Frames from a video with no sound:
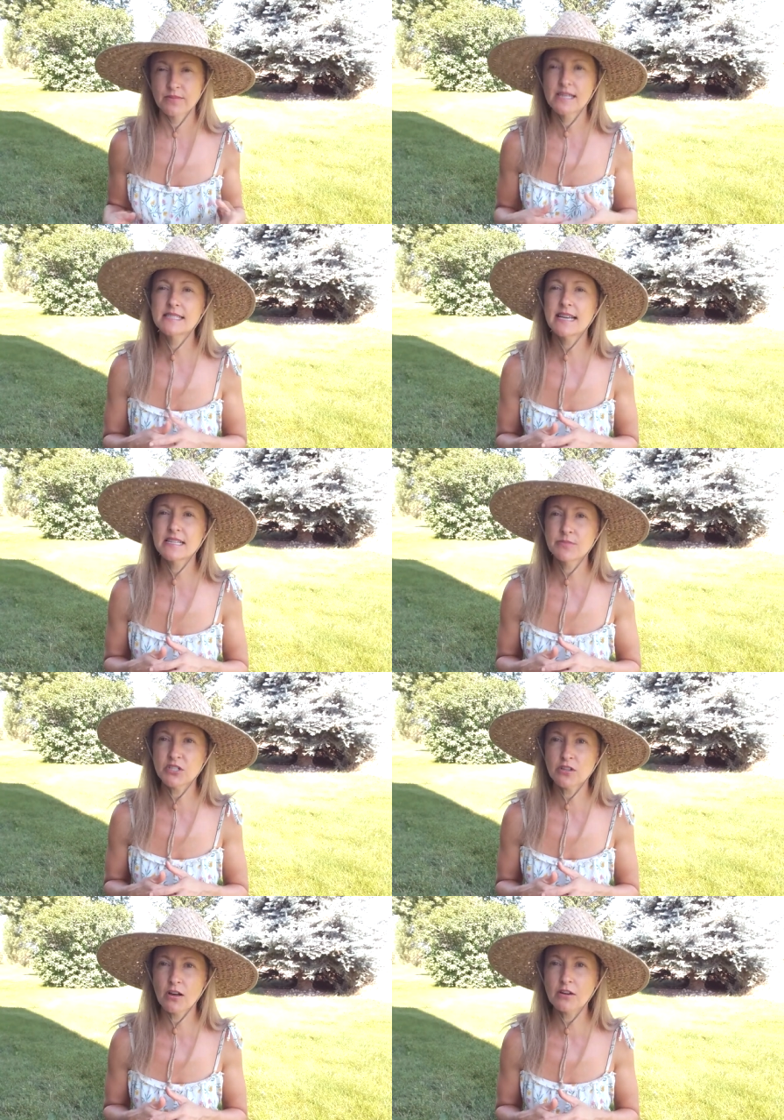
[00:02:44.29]
It takes
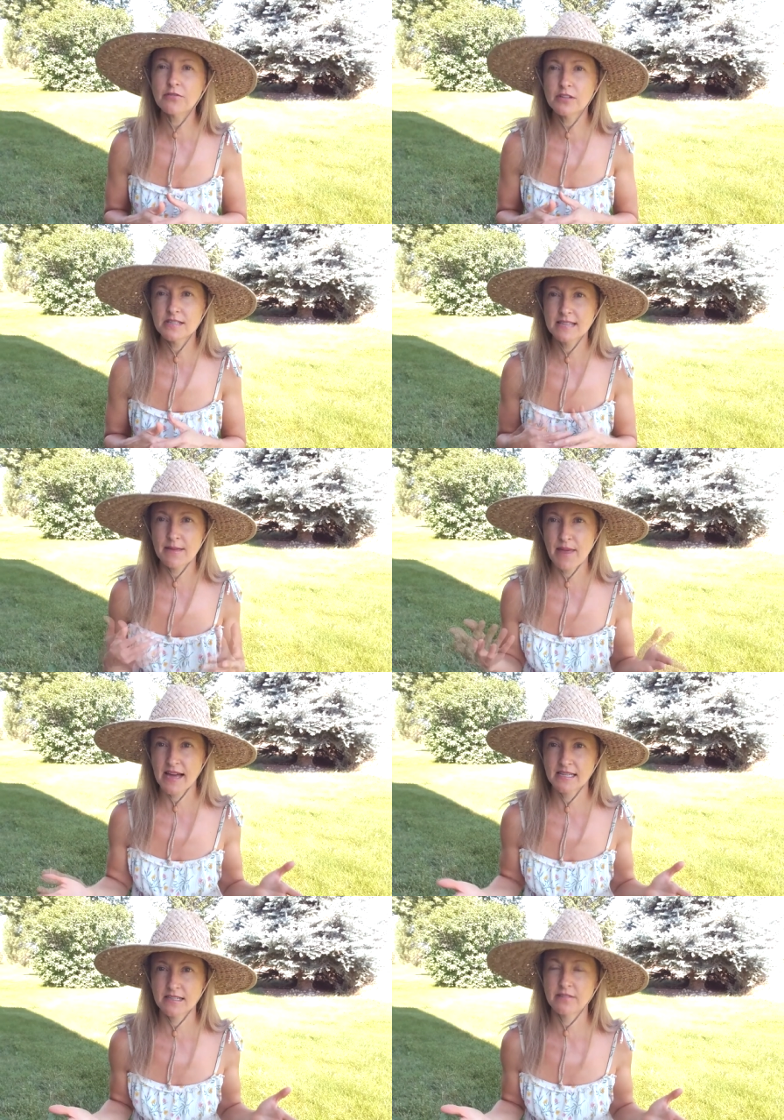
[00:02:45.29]
much longer for this
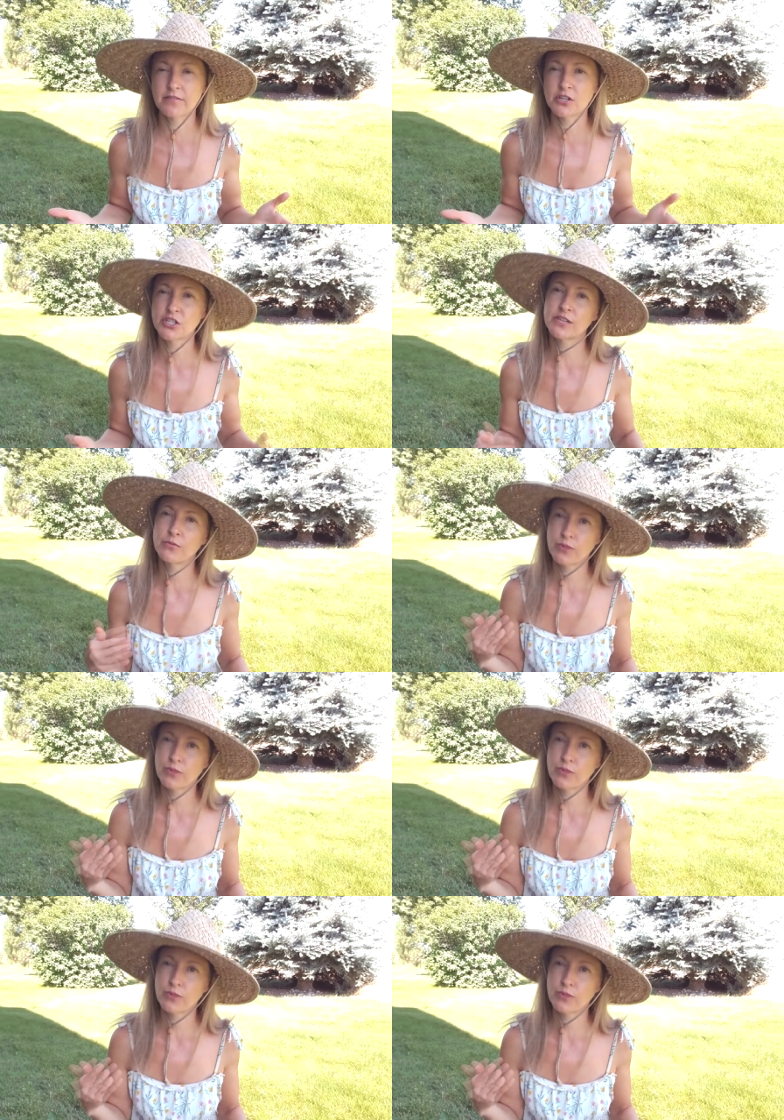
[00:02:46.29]
hepatic conversion